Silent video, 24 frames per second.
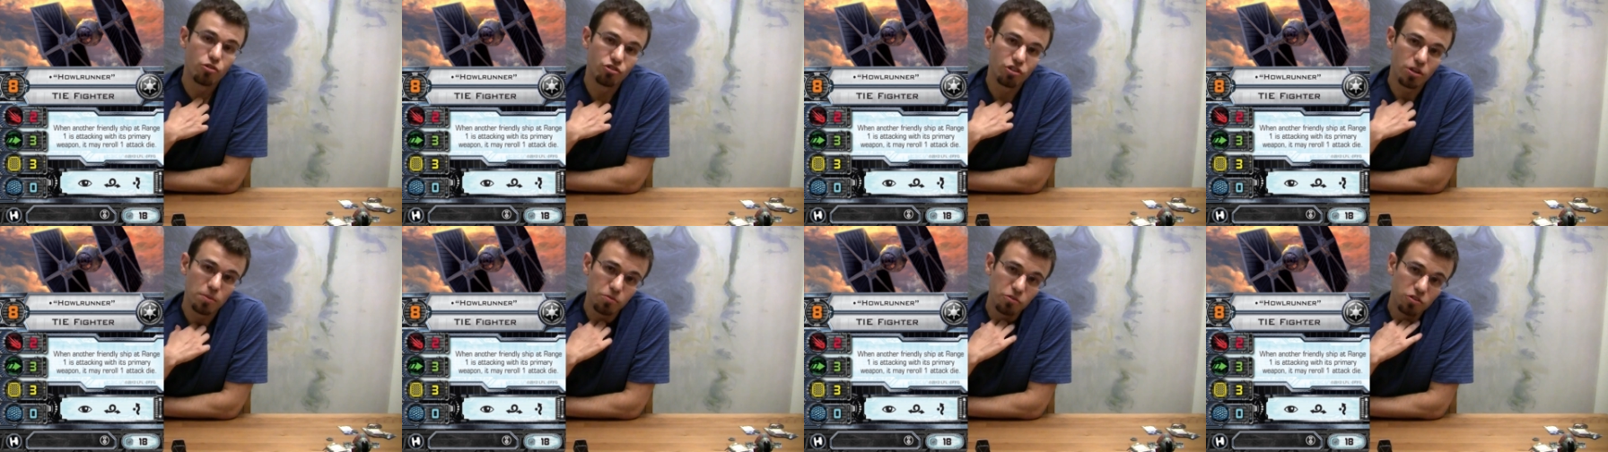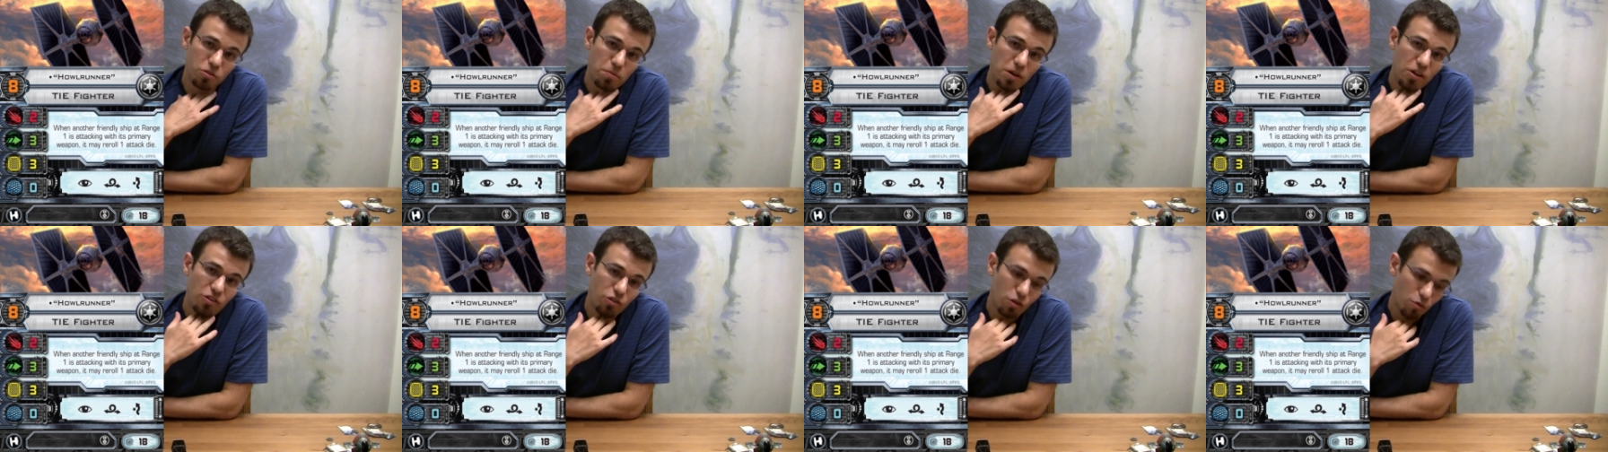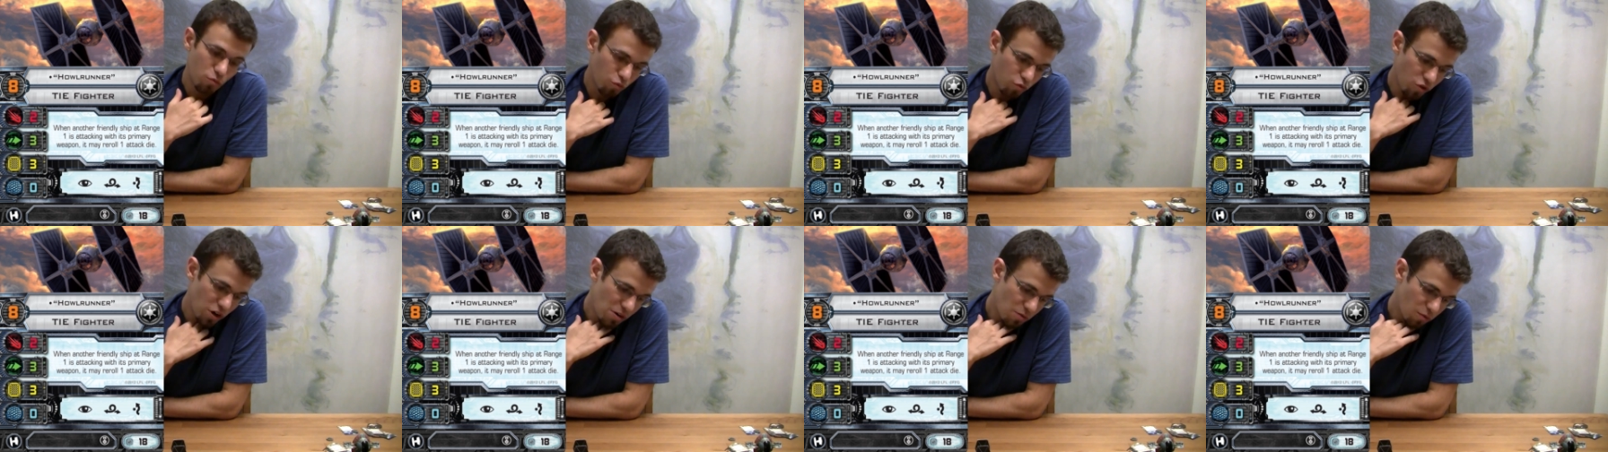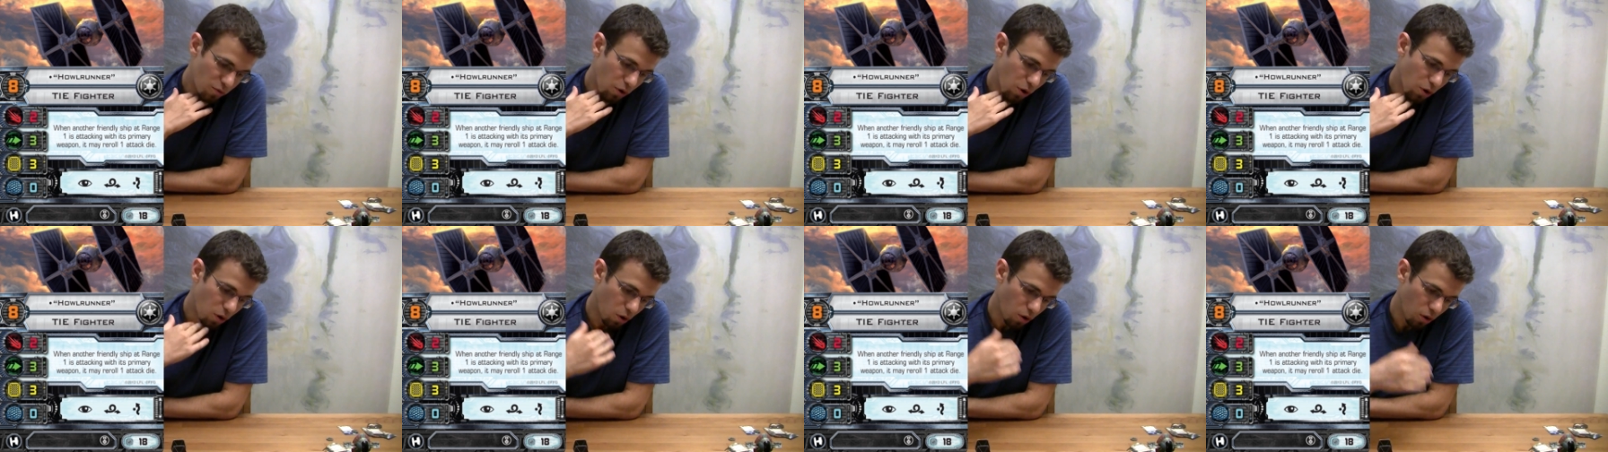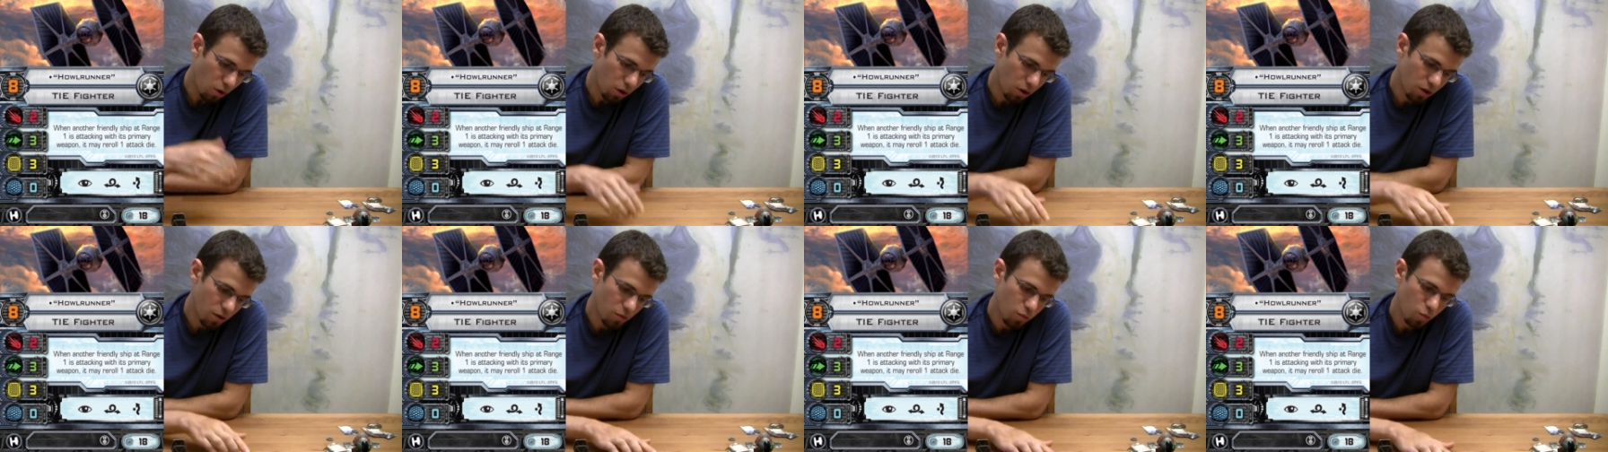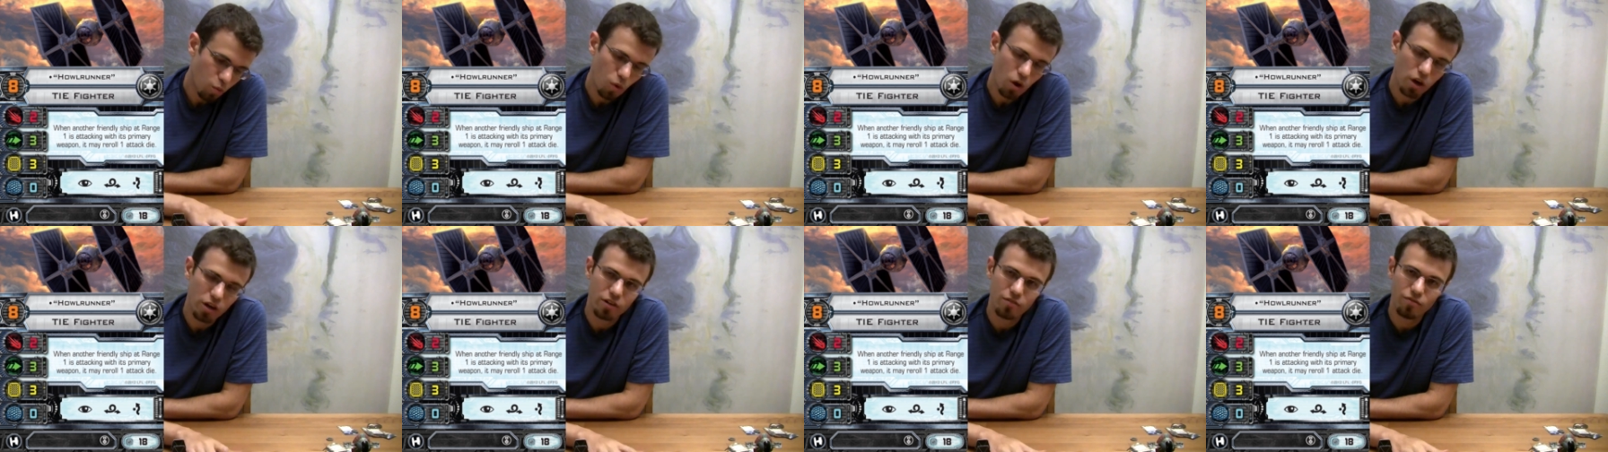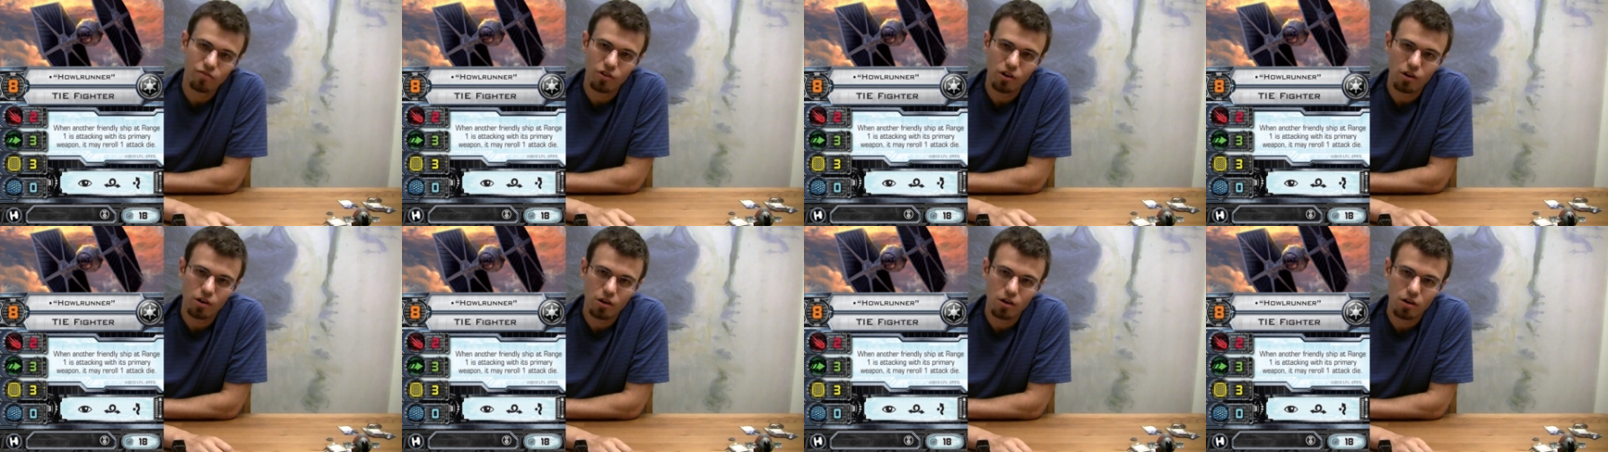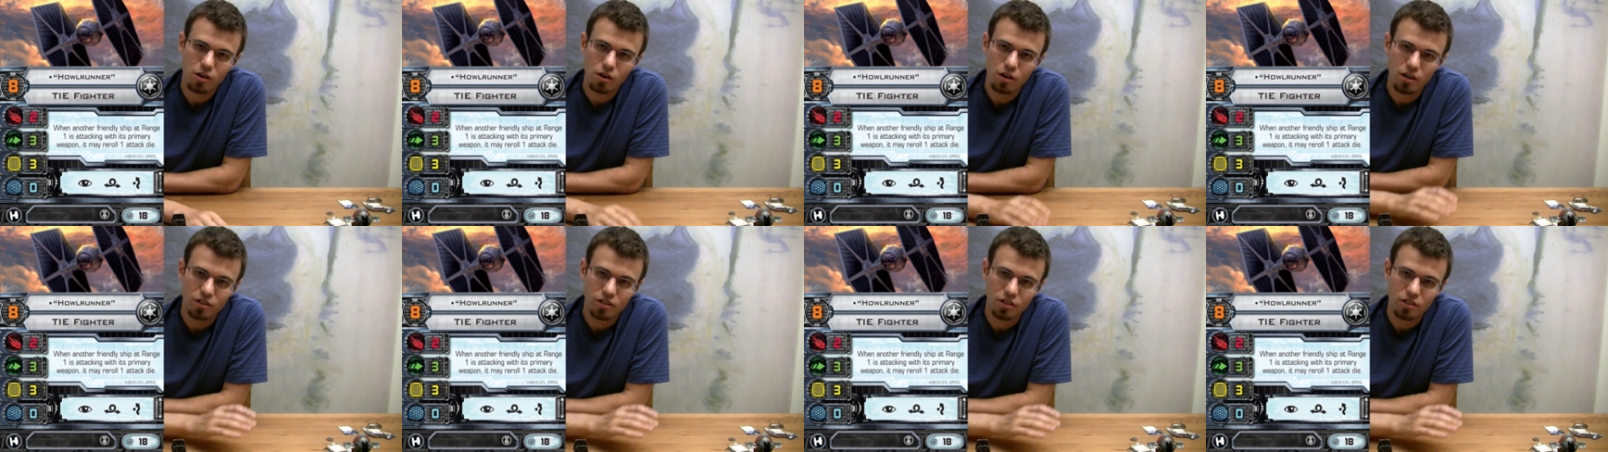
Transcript: ships to basically re-roll one of their